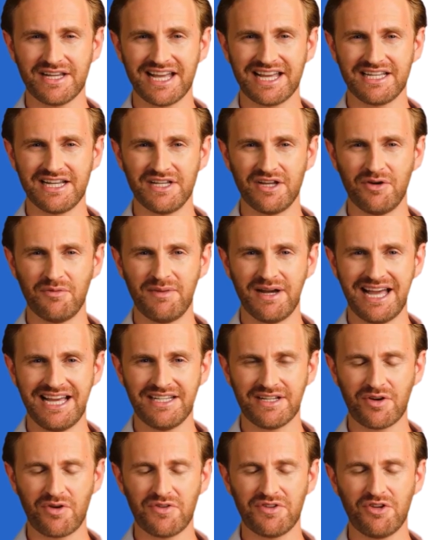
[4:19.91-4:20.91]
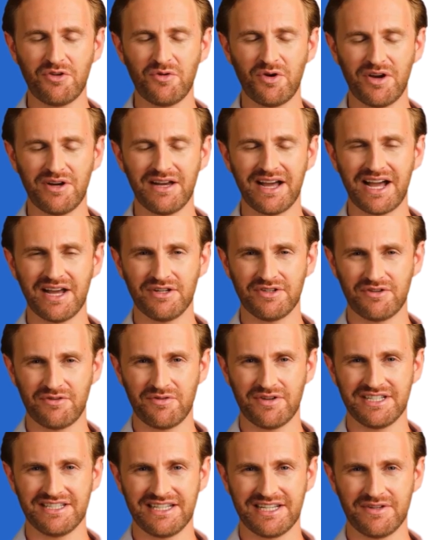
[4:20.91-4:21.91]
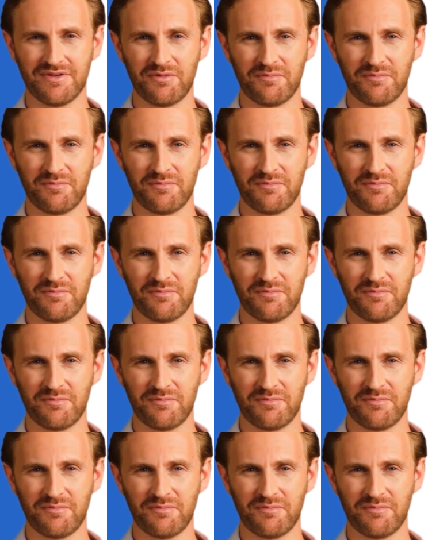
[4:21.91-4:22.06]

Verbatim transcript: any domain or URL to receive